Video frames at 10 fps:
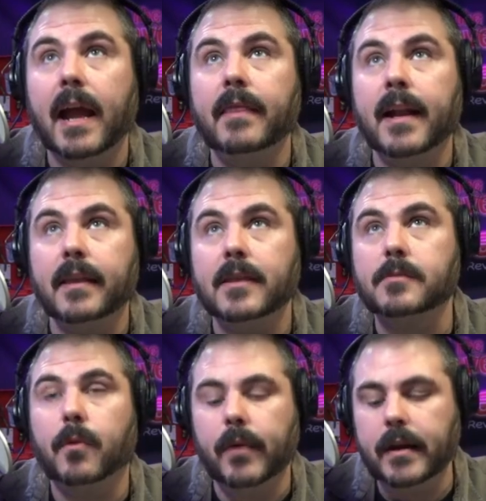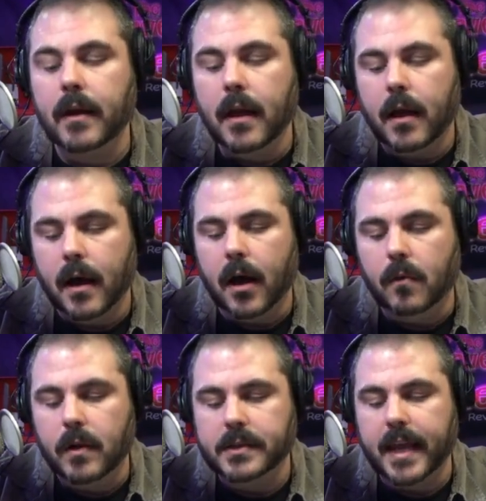And then at this point,
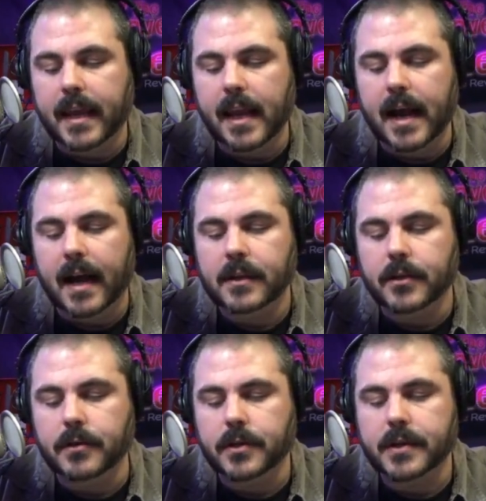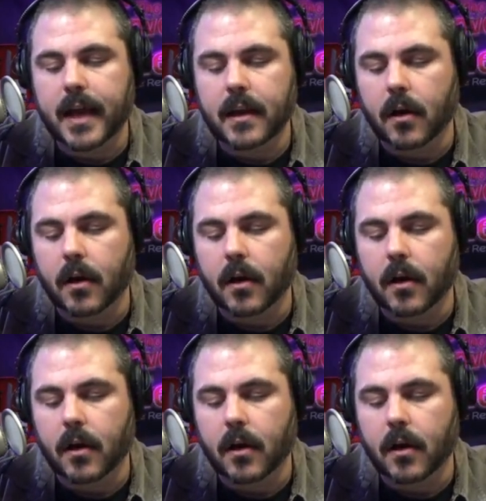once I get onto set,